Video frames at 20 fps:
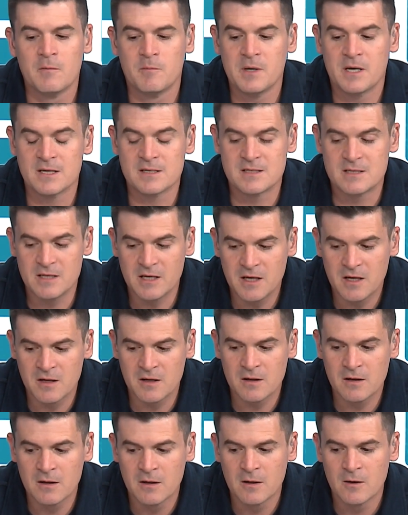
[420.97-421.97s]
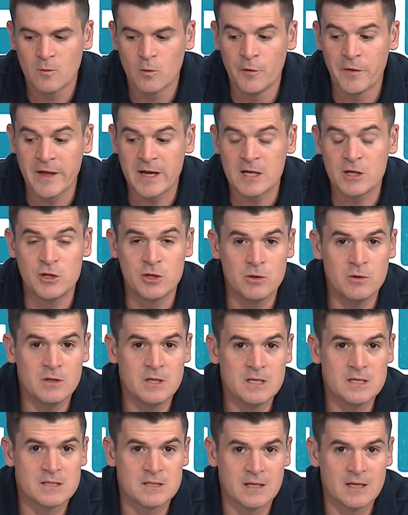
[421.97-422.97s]
Because then when they do
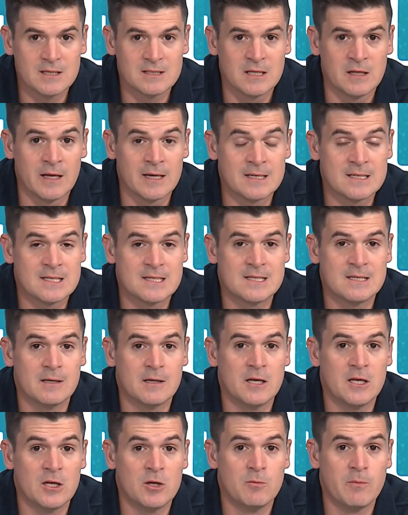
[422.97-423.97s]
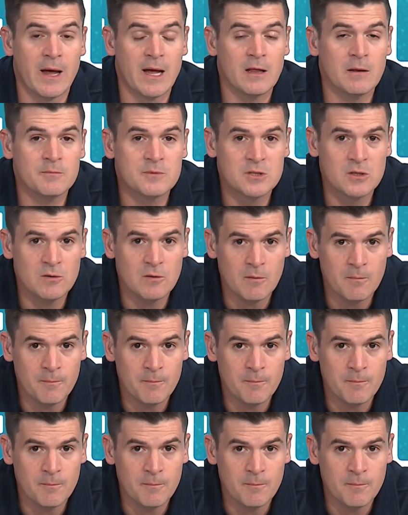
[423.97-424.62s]
these things and they and you mail them to